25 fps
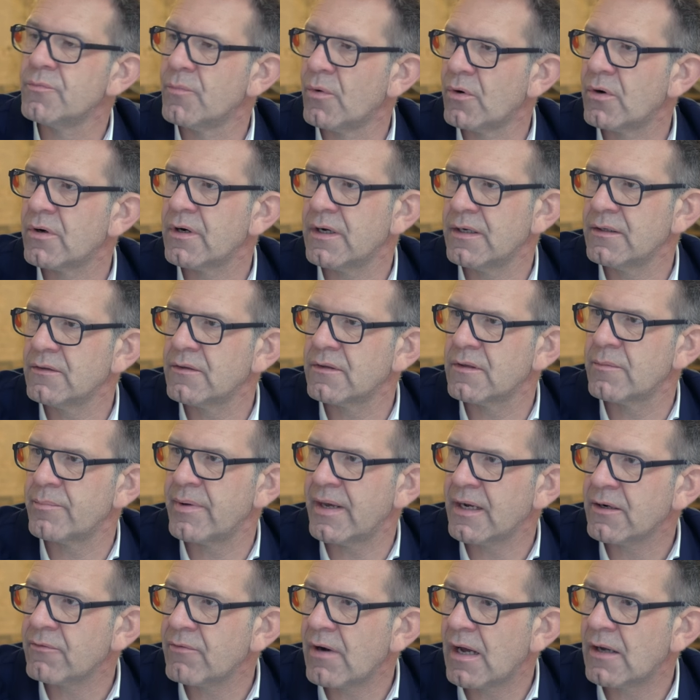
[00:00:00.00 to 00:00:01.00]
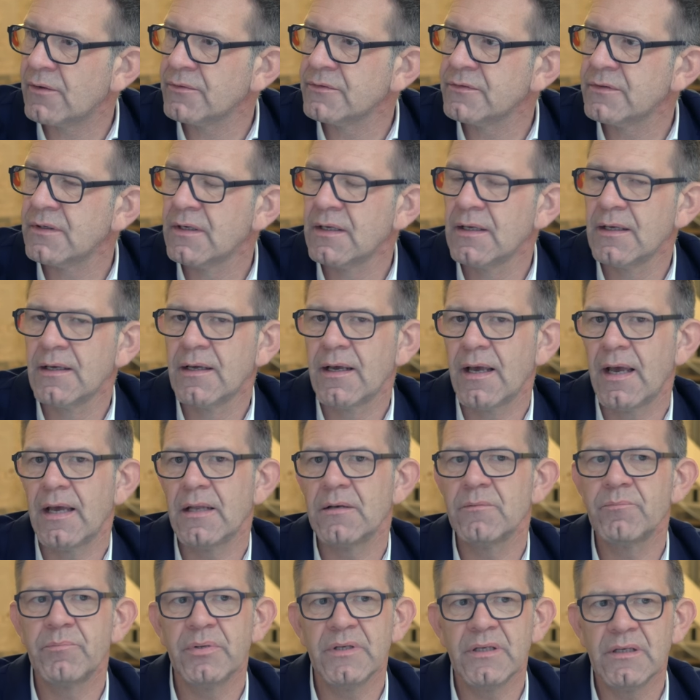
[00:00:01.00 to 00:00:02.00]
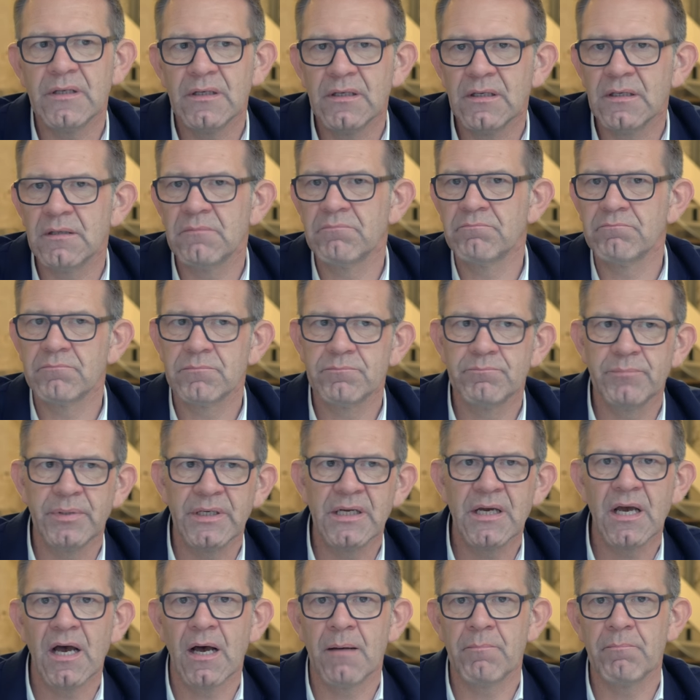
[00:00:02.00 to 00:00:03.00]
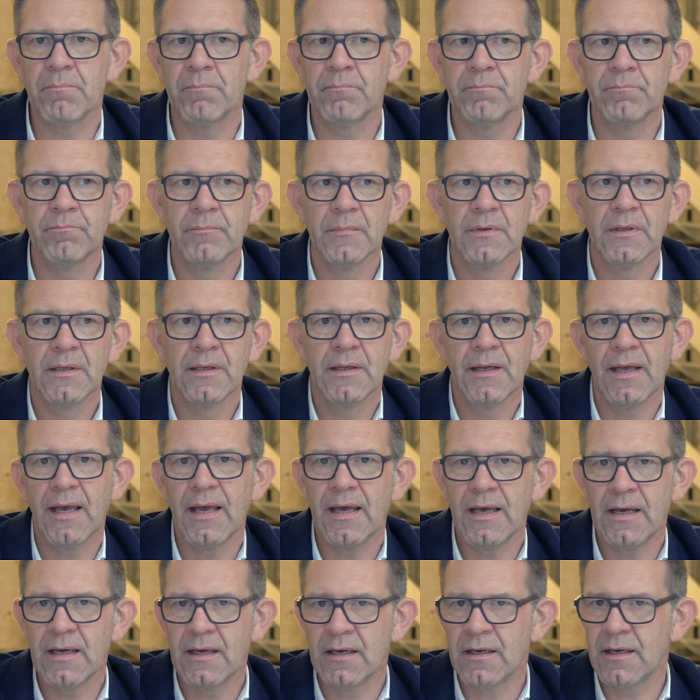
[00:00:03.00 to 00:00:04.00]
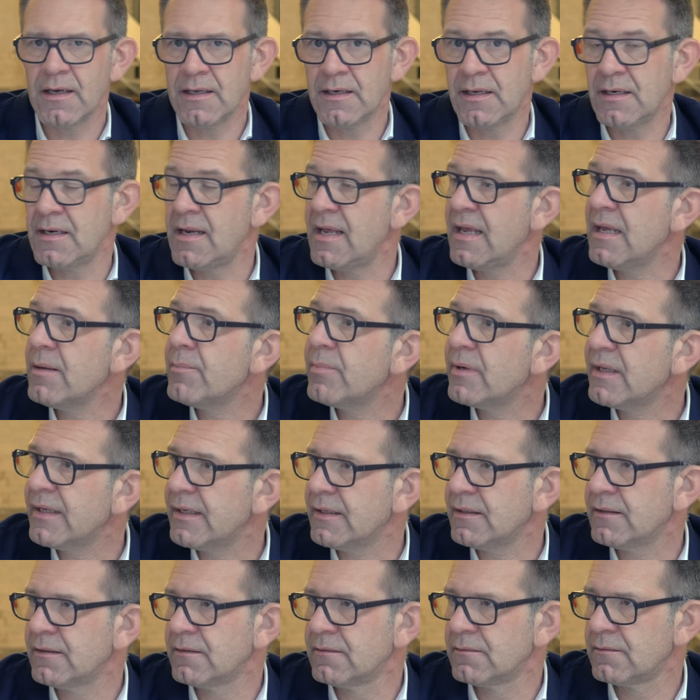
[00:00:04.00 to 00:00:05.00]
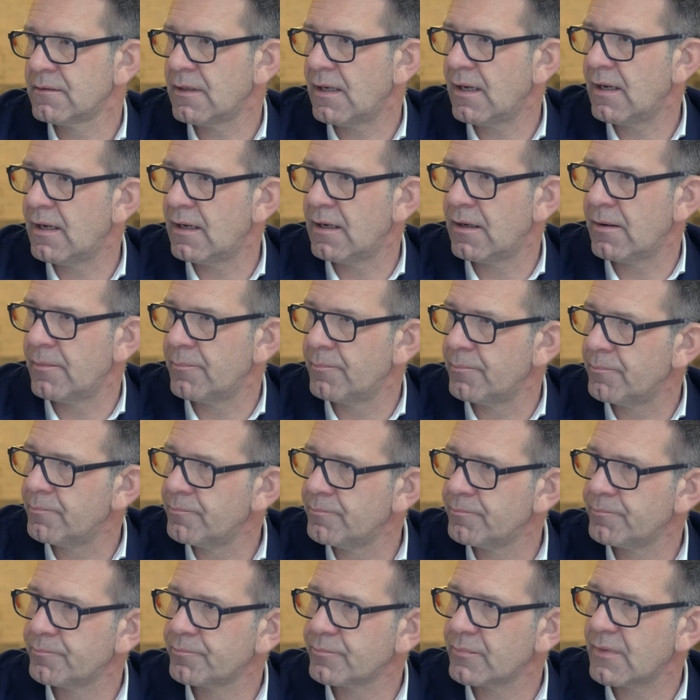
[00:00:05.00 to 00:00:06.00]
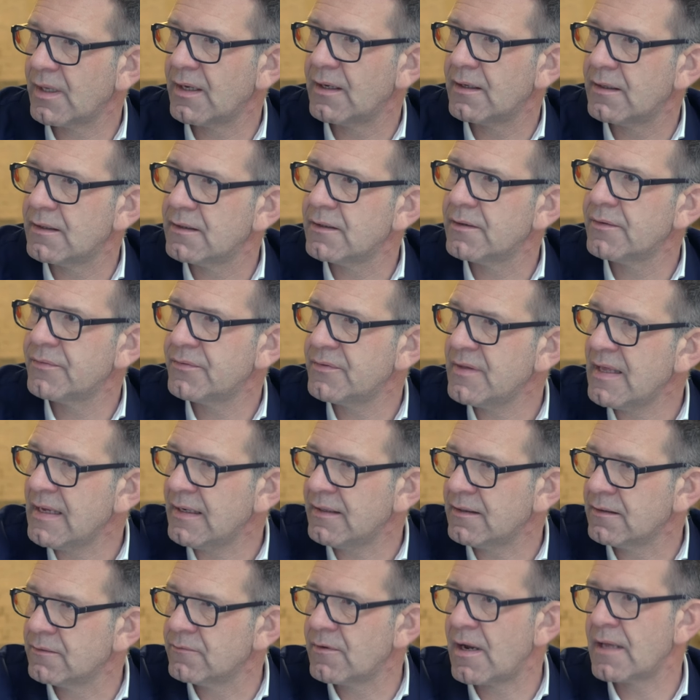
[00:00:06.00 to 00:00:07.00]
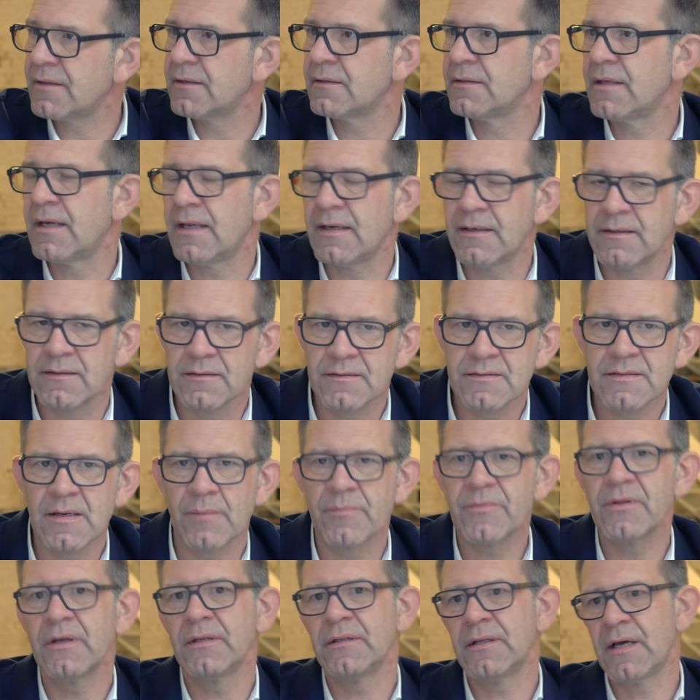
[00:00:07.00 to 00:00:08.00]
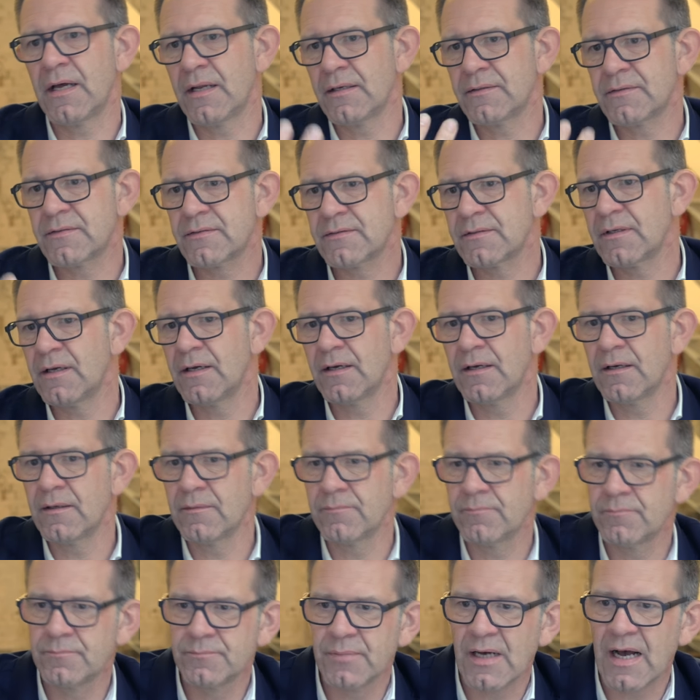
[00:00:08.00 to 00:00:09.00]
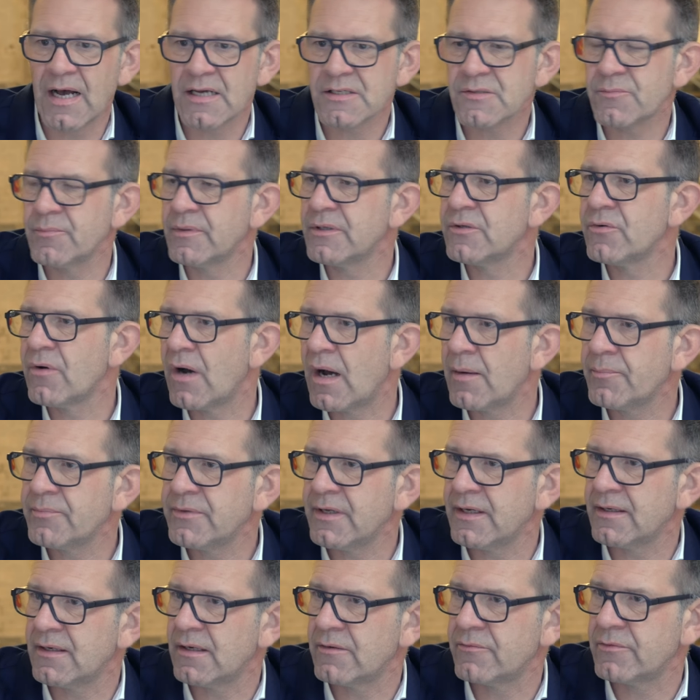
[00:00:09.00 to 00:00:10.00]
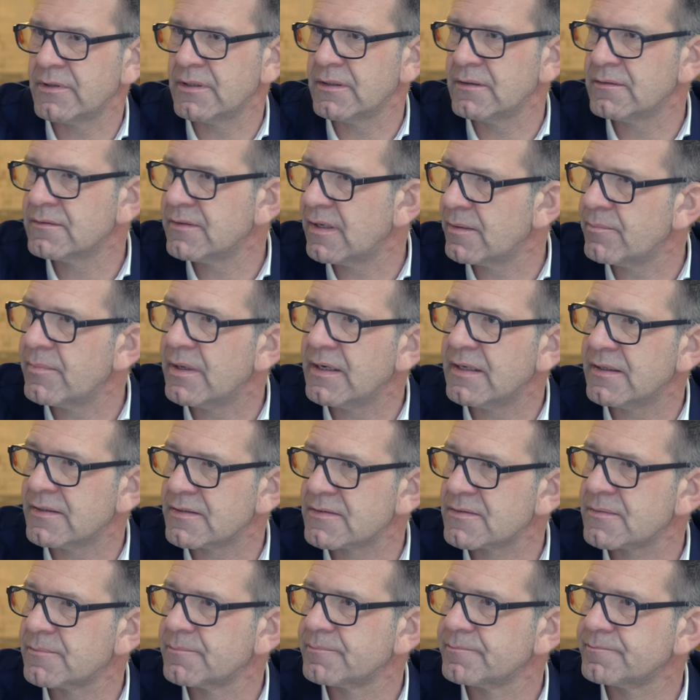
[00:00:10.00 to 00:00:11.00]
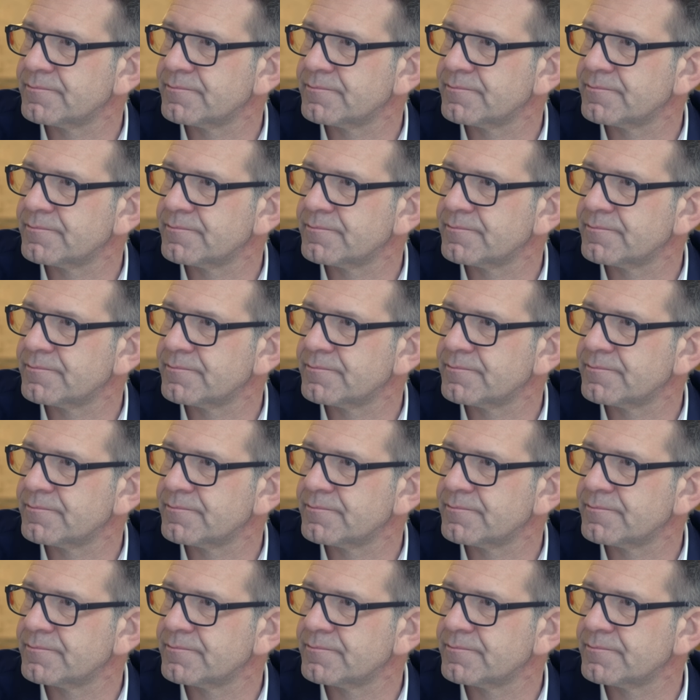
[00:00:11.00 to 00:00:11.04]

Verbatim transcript: more into the background and be, become uh, an enabling um, uh, thing rather than something that um, asks me to update every 10 minutes